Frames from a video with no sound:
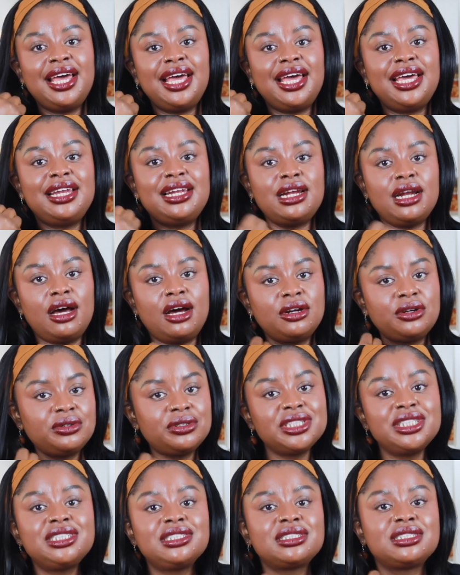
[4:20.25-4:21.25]
And not
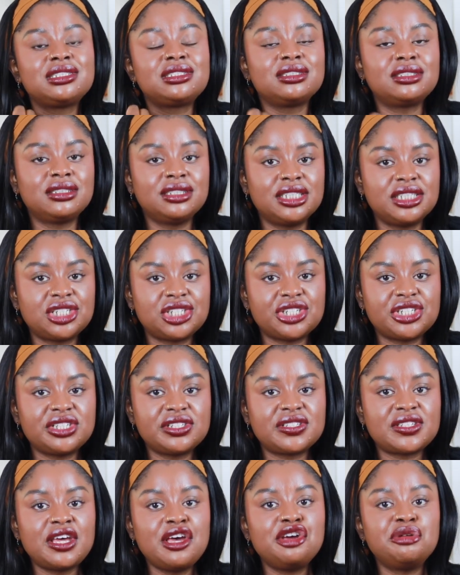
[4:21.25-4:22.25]
only is it
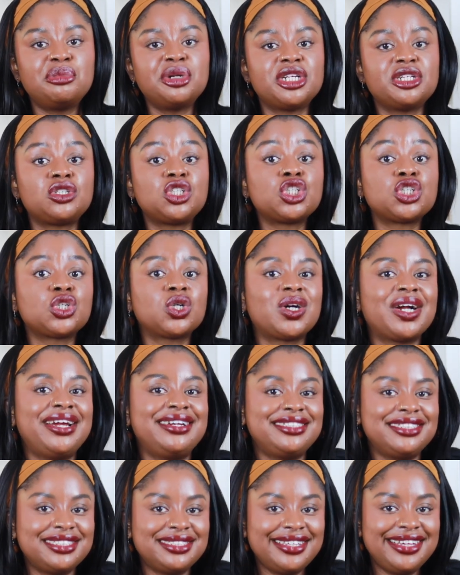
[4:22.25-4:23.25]
delicious, but it
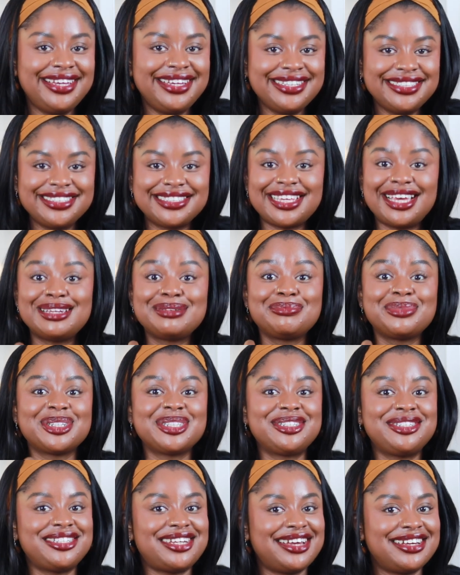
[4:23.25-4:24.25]
translates and
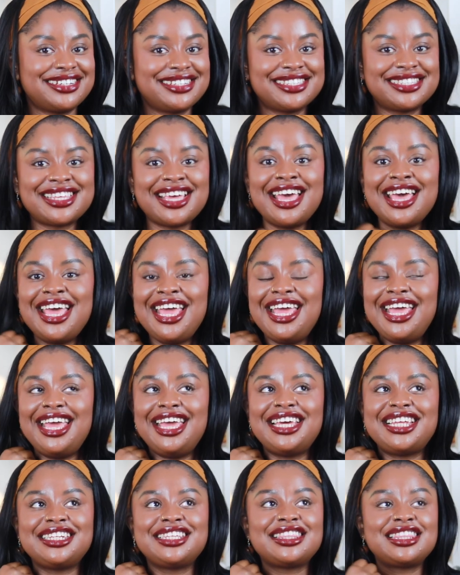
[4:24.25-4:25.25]
projects.
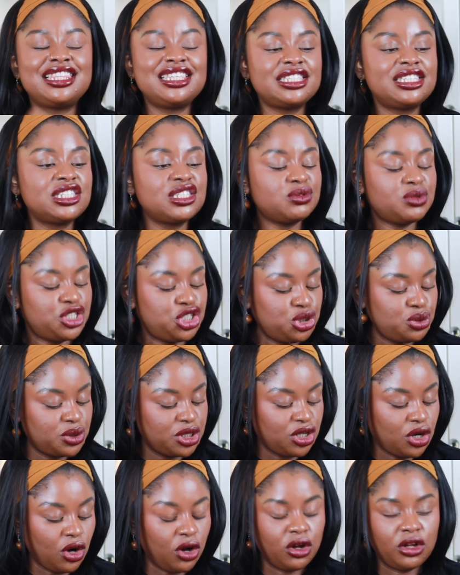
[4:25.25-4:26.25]
And this is what you
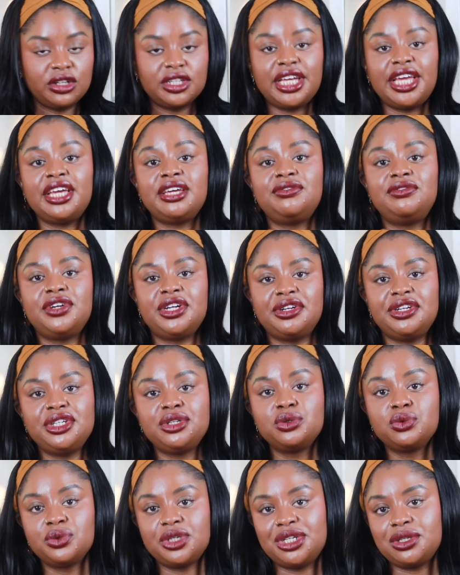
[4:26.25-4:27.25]
would call a very
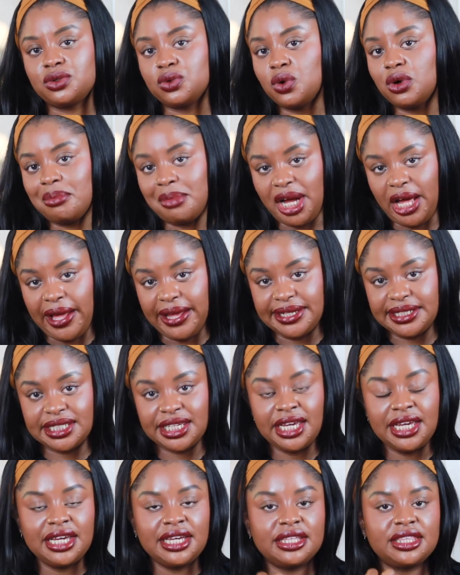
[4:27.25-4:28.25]
green gourmand.
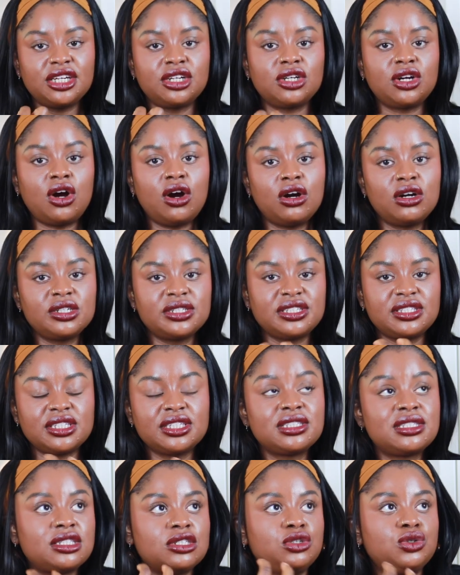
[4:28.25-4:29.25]
There are,
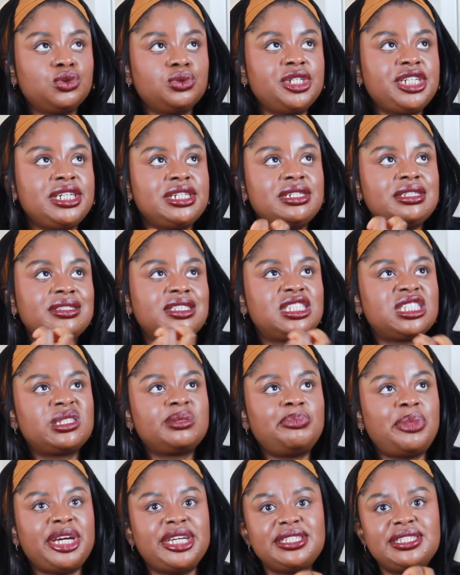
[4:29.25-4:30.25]
it's a green and
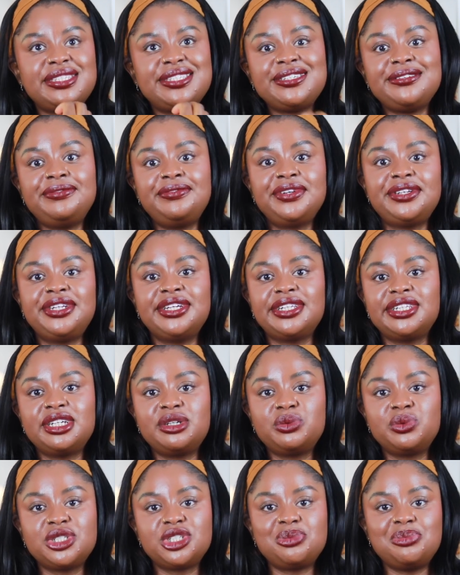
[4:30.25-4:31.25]
spicy
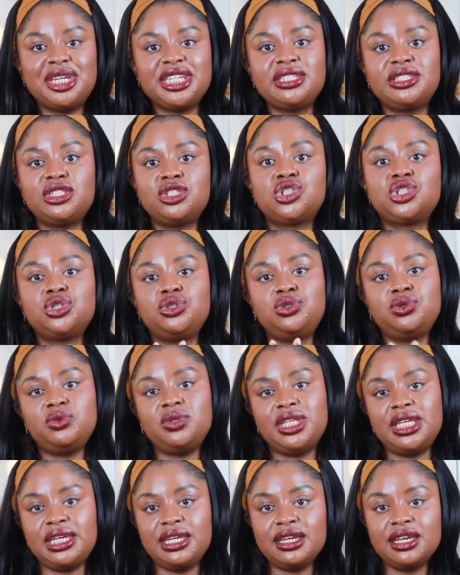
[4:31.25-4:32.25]
vanilla, which makes it so
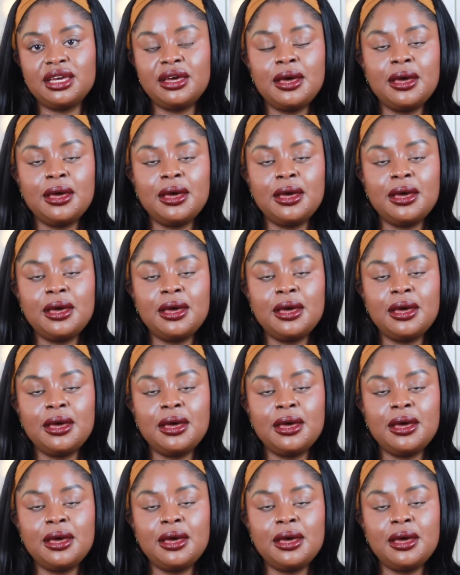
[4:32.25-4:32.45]
unique.